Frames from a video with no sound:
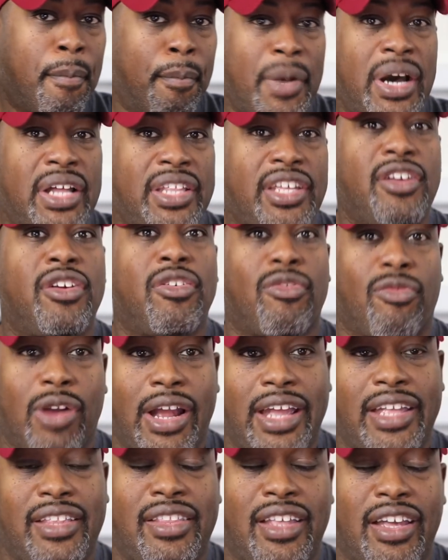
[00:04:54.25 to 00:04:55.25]
money
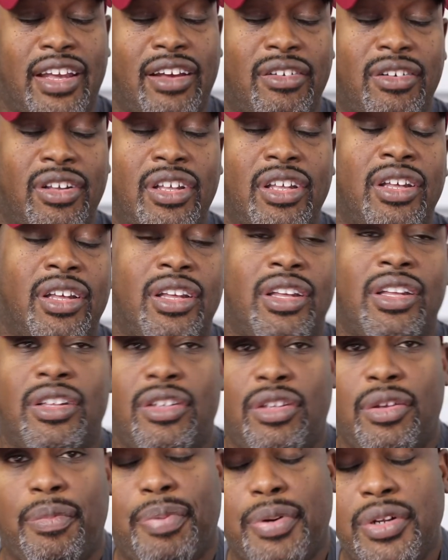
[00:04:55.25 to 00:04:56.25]
right now.
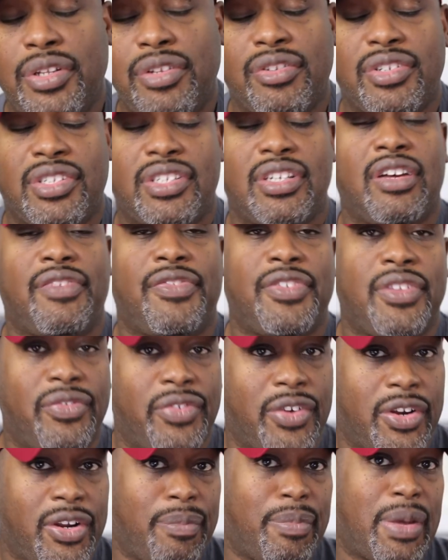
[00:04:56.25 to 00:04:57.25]
You're putting yourself in
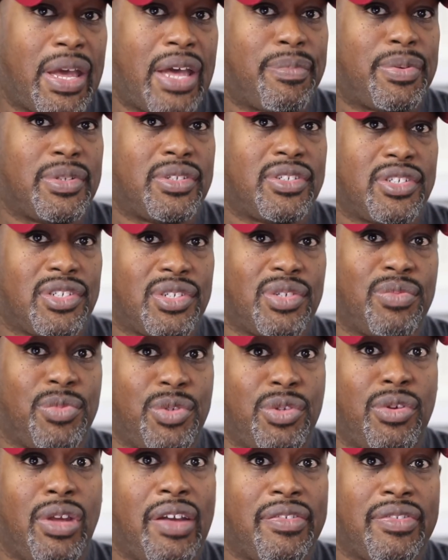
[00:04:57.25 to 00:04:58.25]
a very bad position
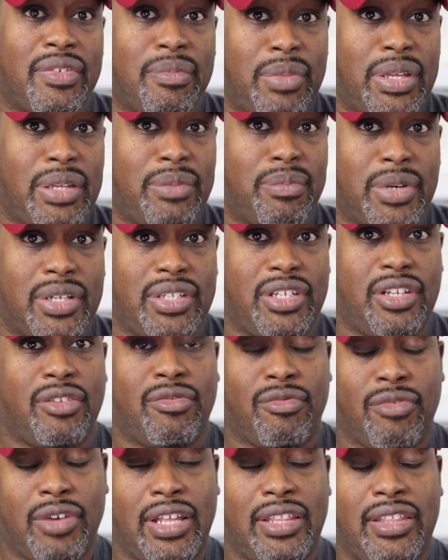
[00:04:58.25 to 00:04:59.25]
when you have to make money
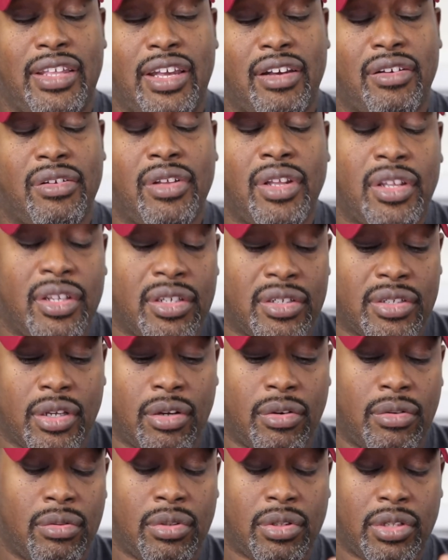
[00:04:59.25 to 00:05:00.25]
right now.
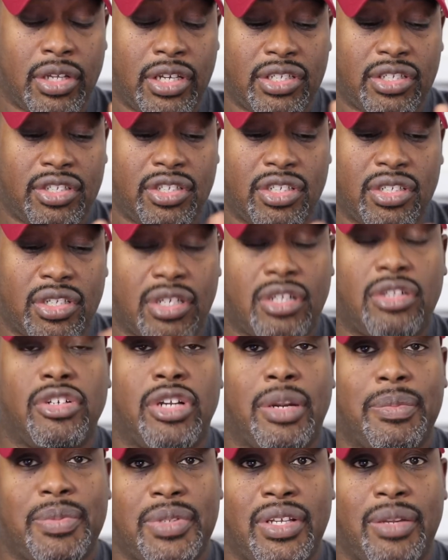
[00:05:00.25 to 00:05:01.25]
So let's just
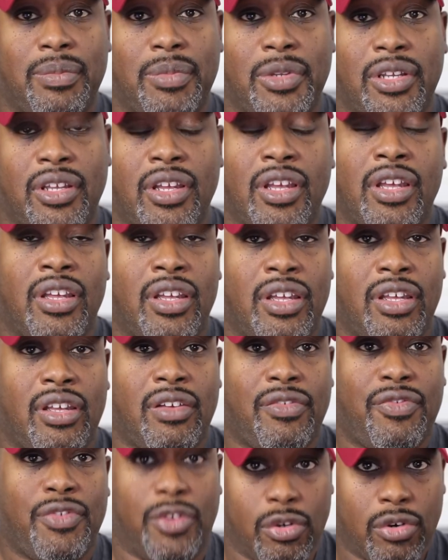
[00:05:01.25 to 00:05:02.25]
clear up something.
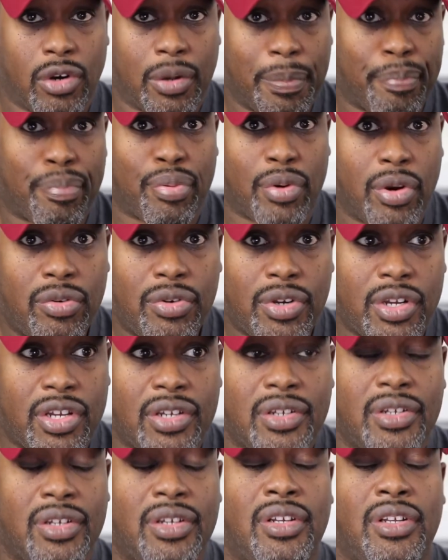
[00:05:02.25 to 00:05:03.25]
If you're
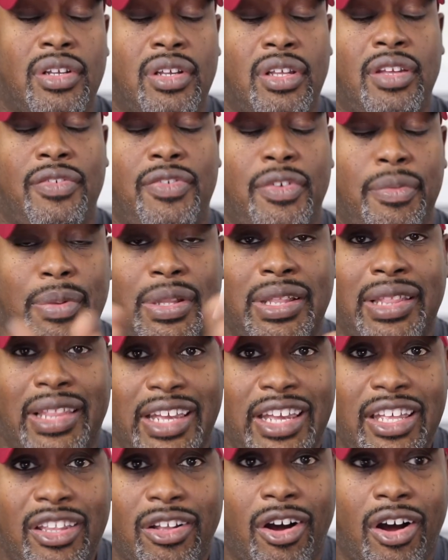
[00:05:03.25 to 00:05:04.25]
broke, if you've been
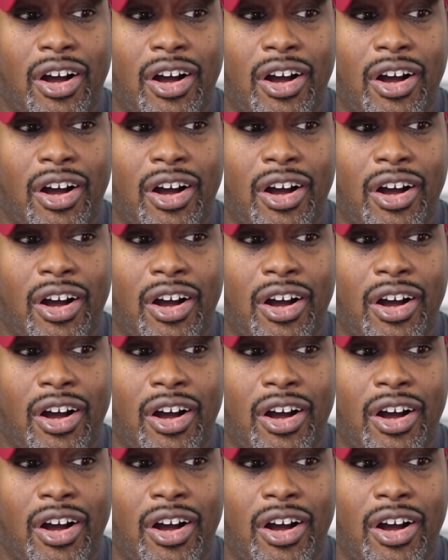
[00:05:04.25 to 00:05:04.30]
laid